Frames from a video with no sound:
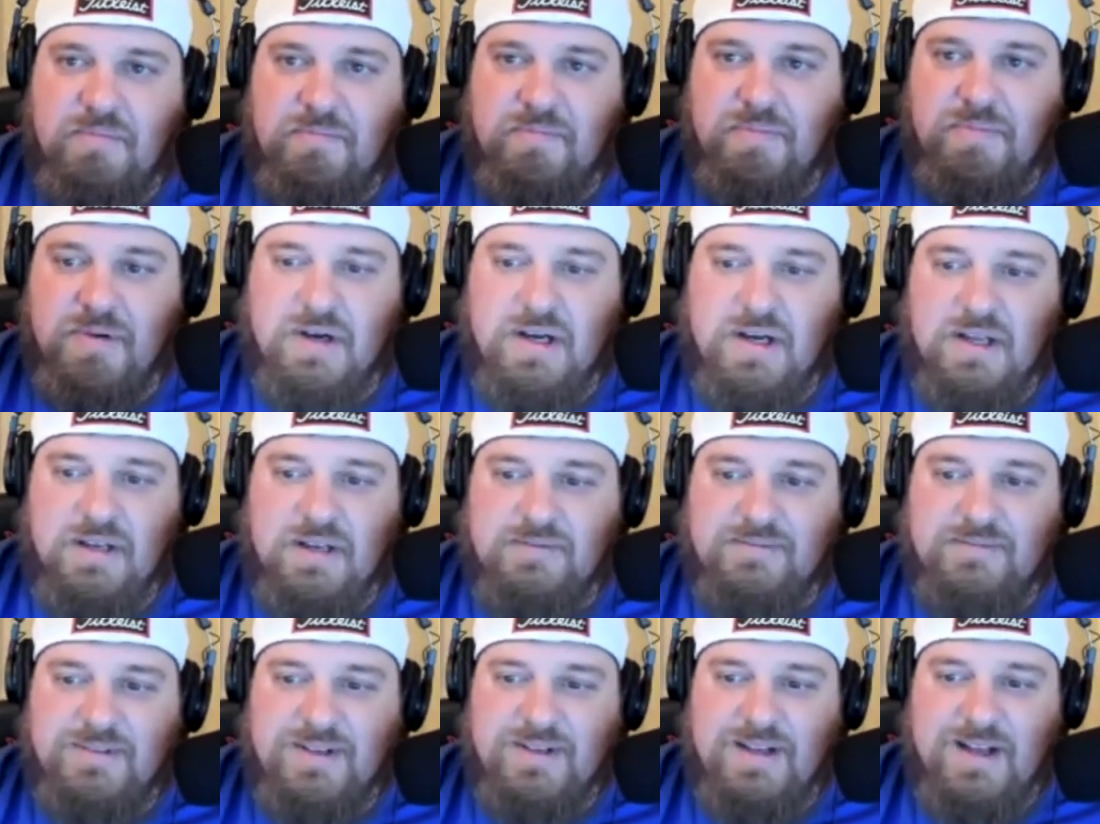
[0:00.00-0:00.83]
but
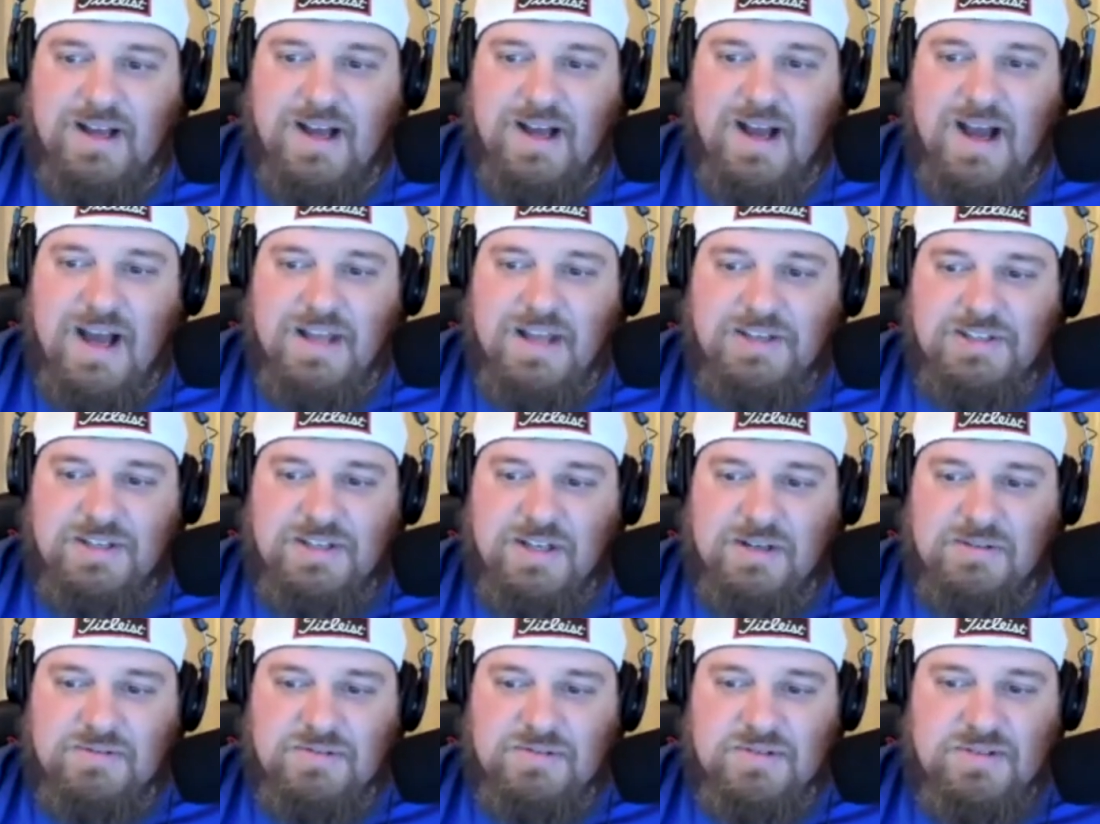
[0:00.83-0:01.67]
I
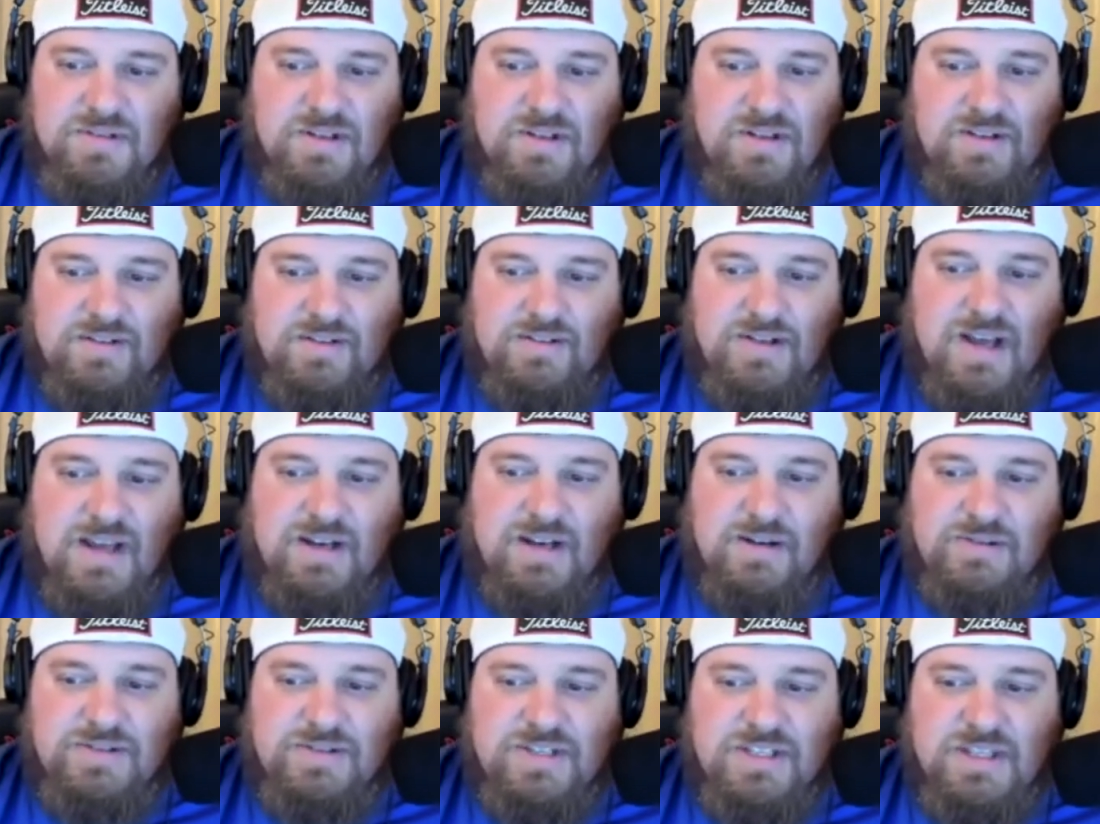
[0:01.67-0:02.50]
don't
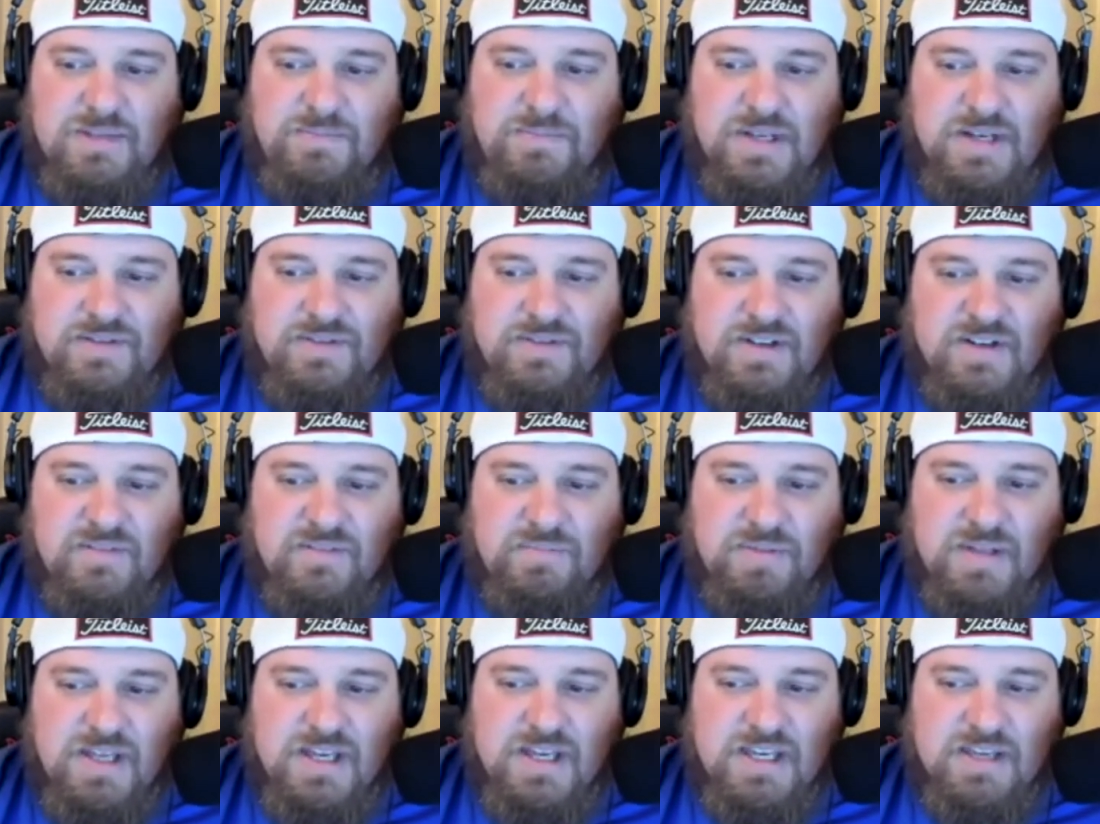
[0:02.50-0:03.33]
see the benefit of
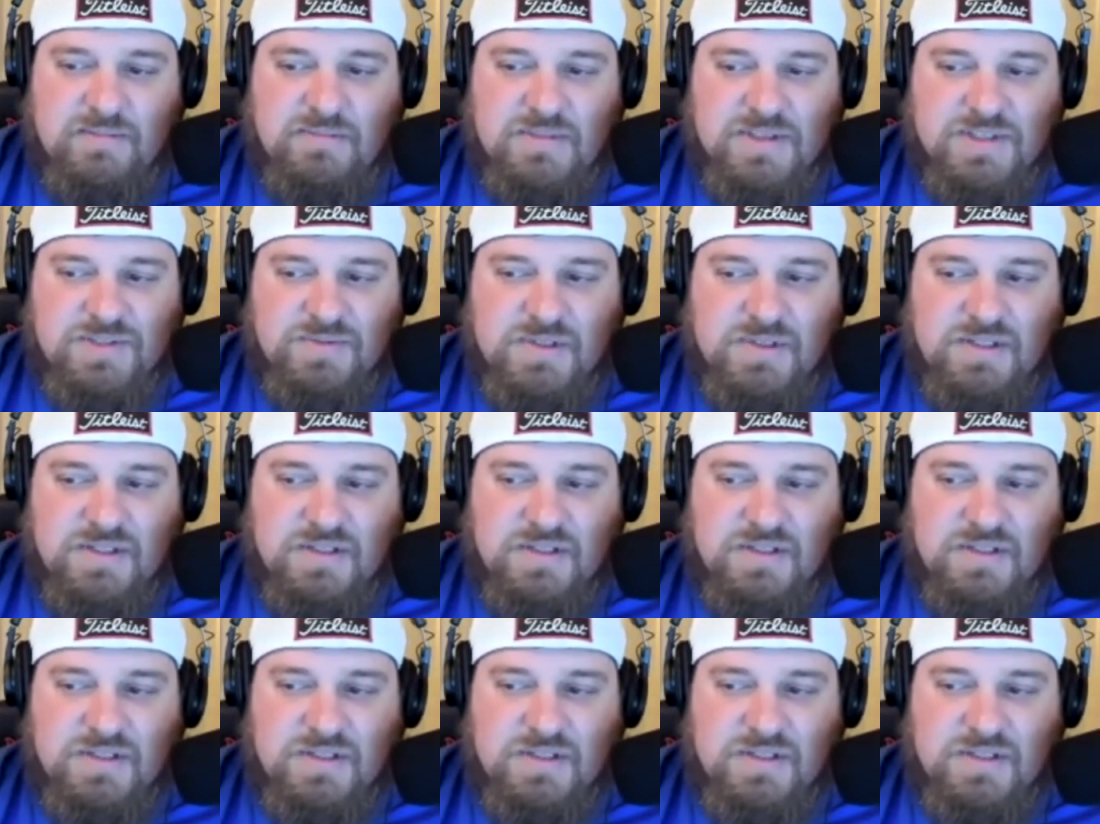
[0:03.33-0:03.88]
playing him this week.